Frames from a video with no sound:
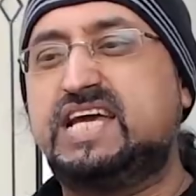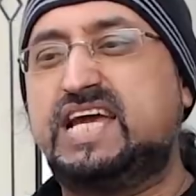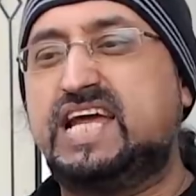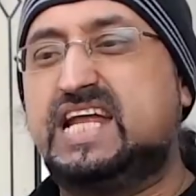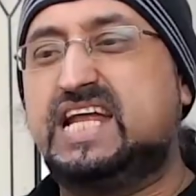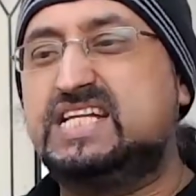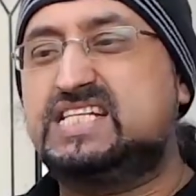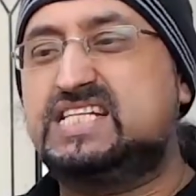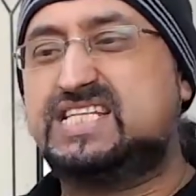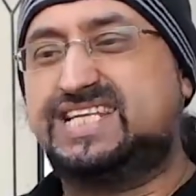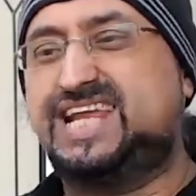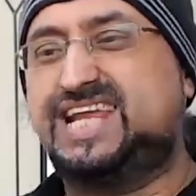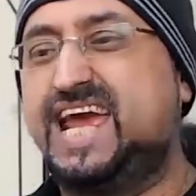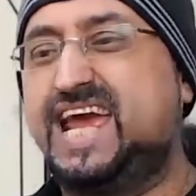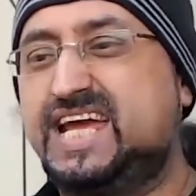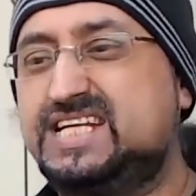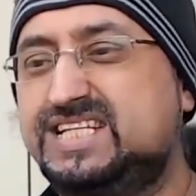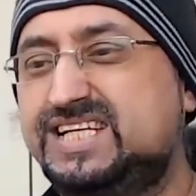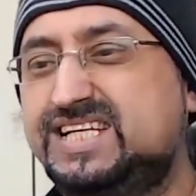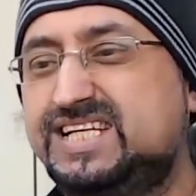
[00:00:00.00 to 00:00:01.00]

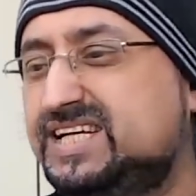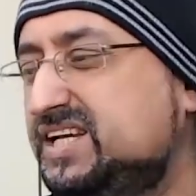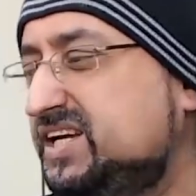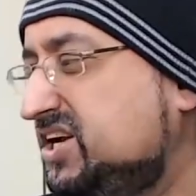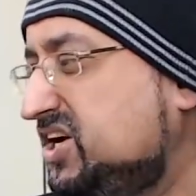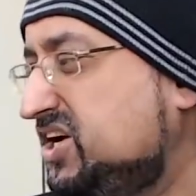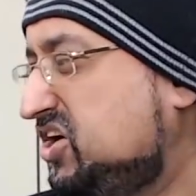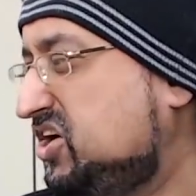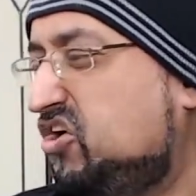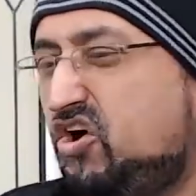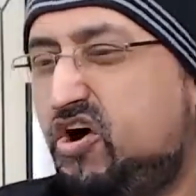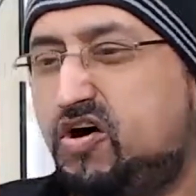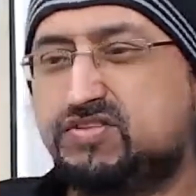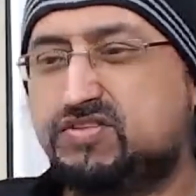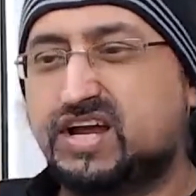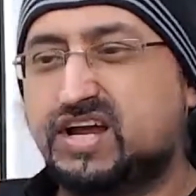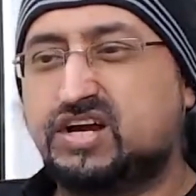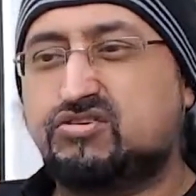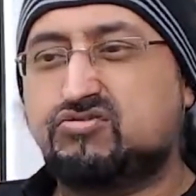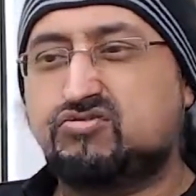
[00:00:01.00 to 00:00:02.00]
Instead of
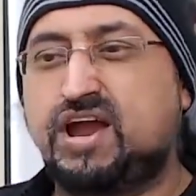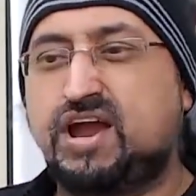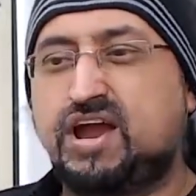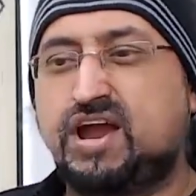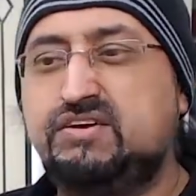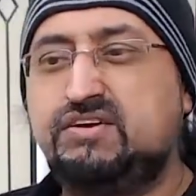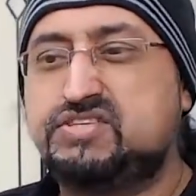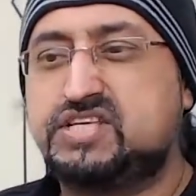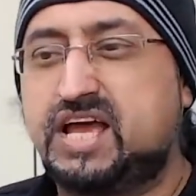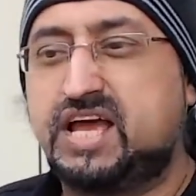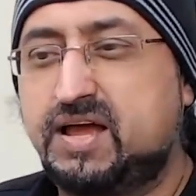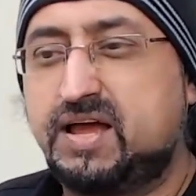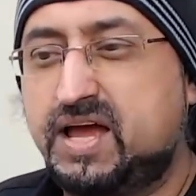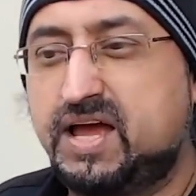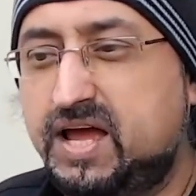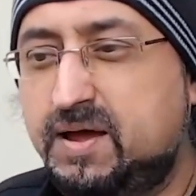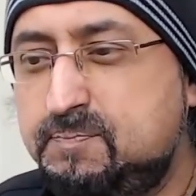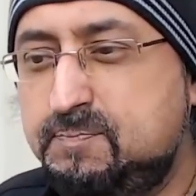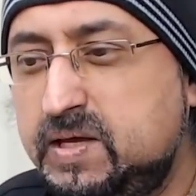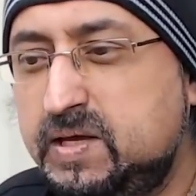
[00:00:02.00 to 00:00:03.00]
the graves,
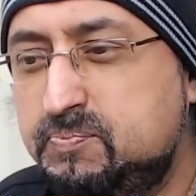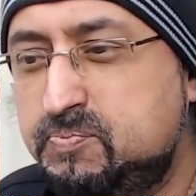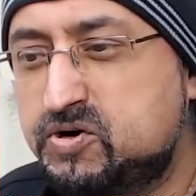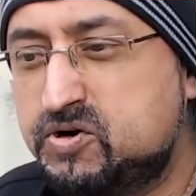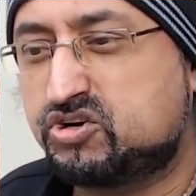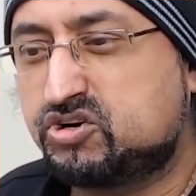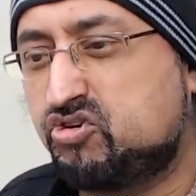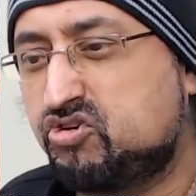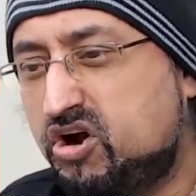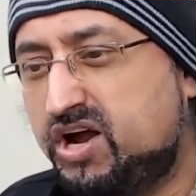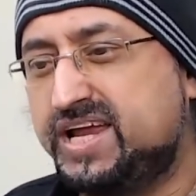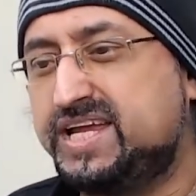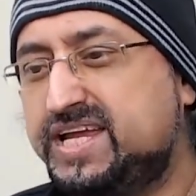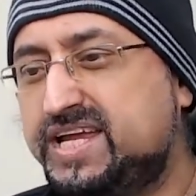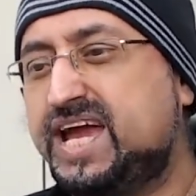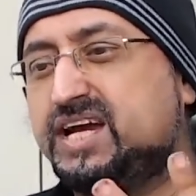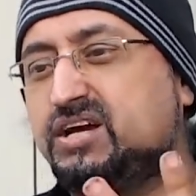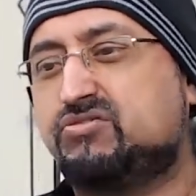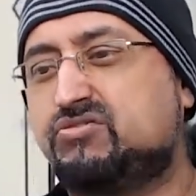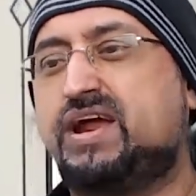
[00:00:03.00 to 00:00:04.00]
people crying
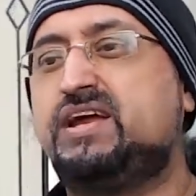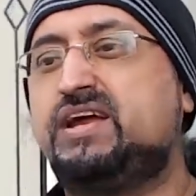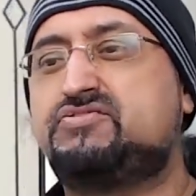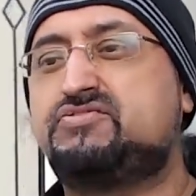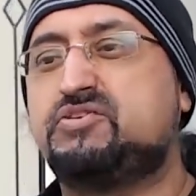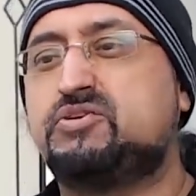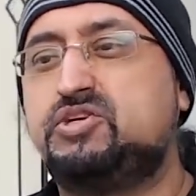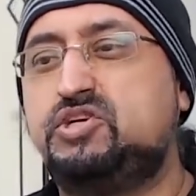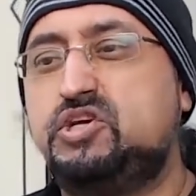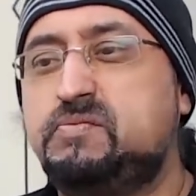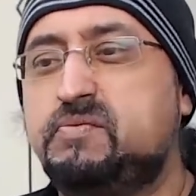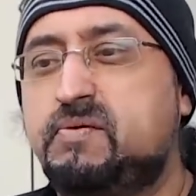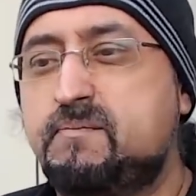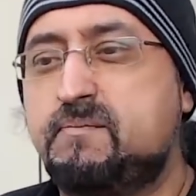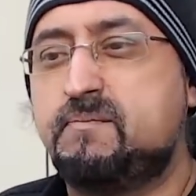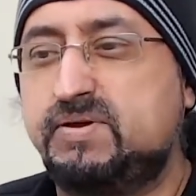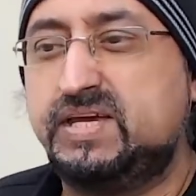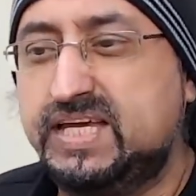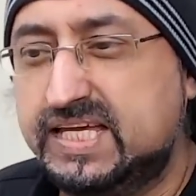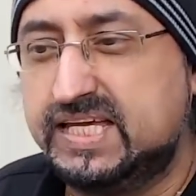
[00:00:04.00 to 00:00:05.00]
at graves for human
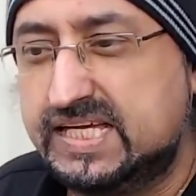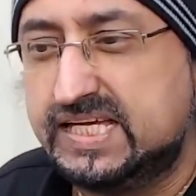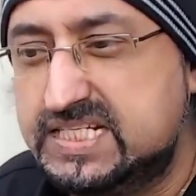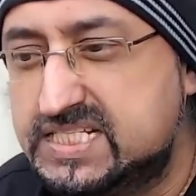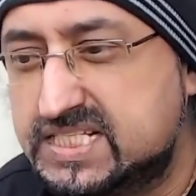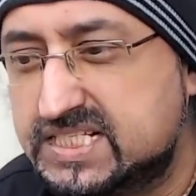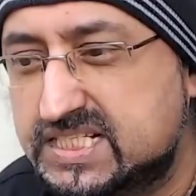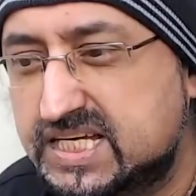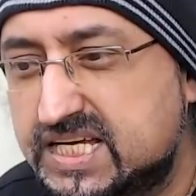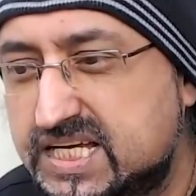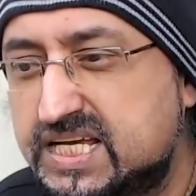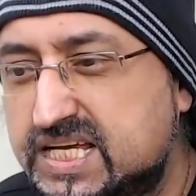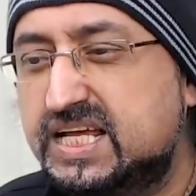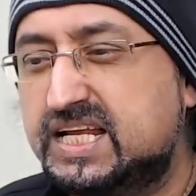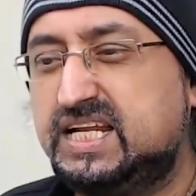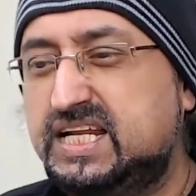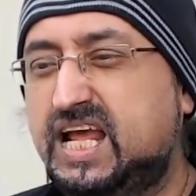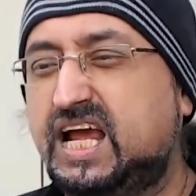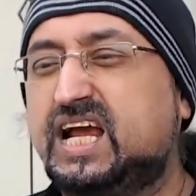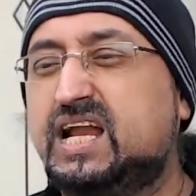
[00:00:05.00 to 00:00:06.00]
beings,
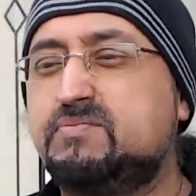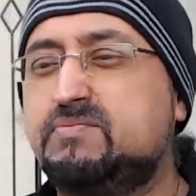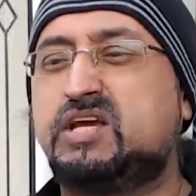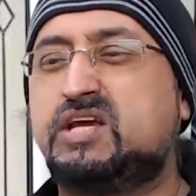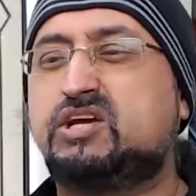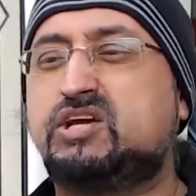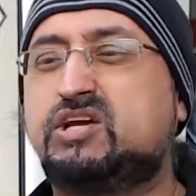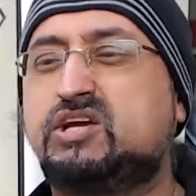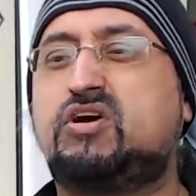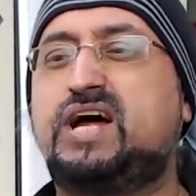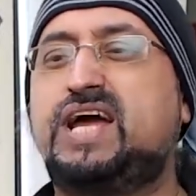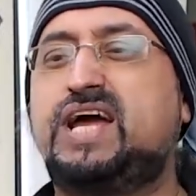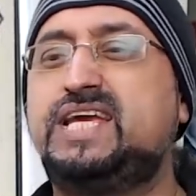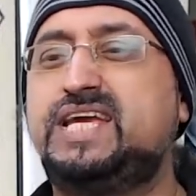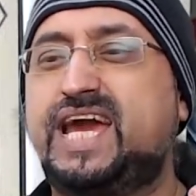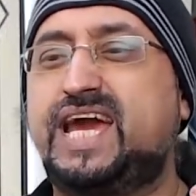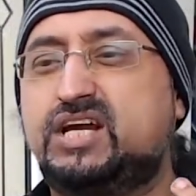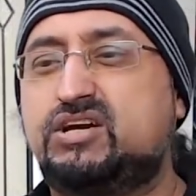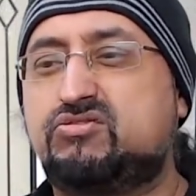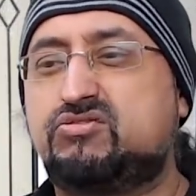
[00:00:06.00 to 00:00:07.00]
they're going to be crying
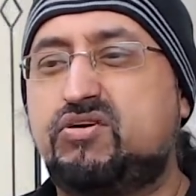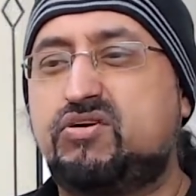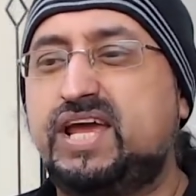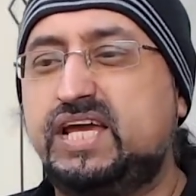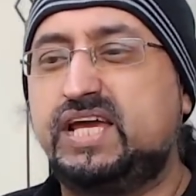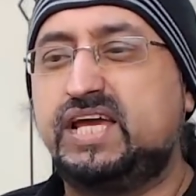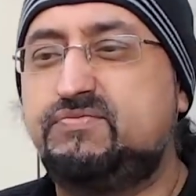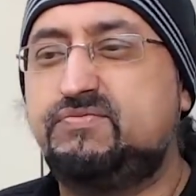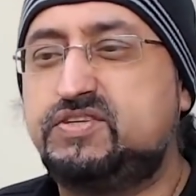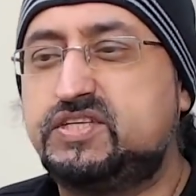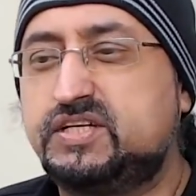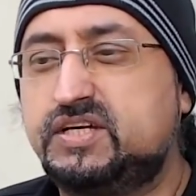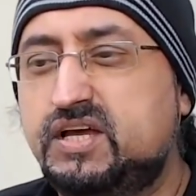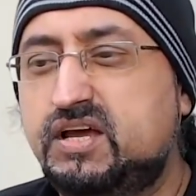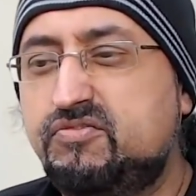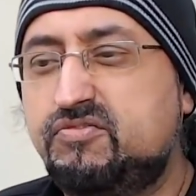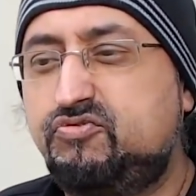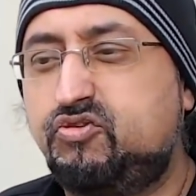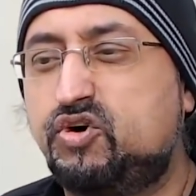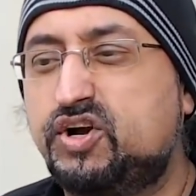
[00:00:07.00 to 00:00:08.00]
at graves
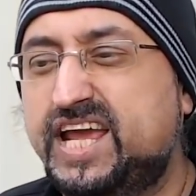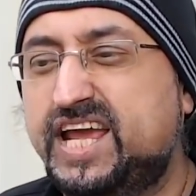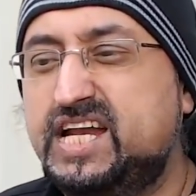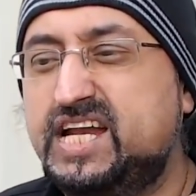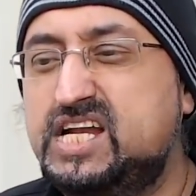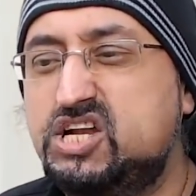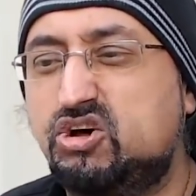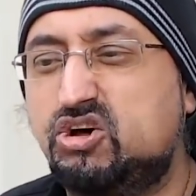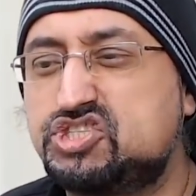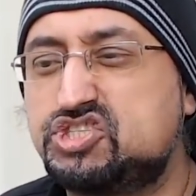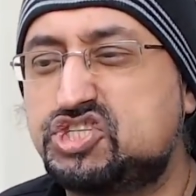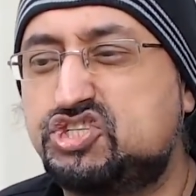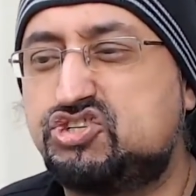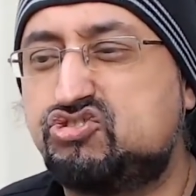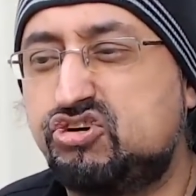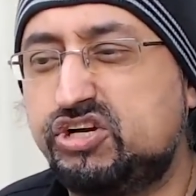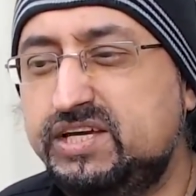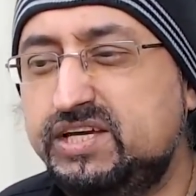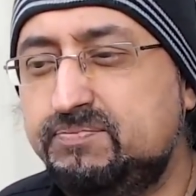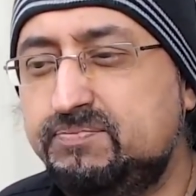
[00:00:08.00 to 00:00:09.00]
for their lost
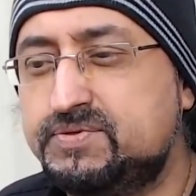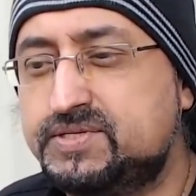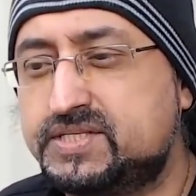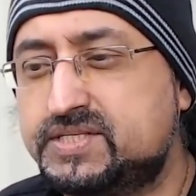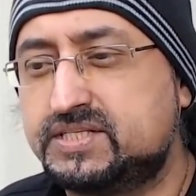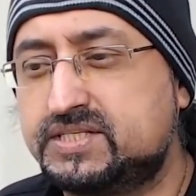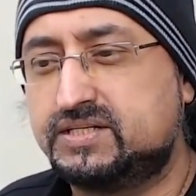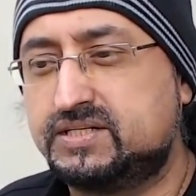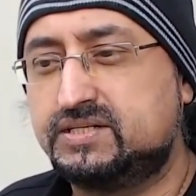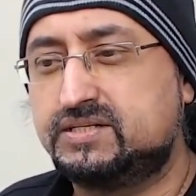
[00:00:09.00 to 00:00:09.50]
dreams.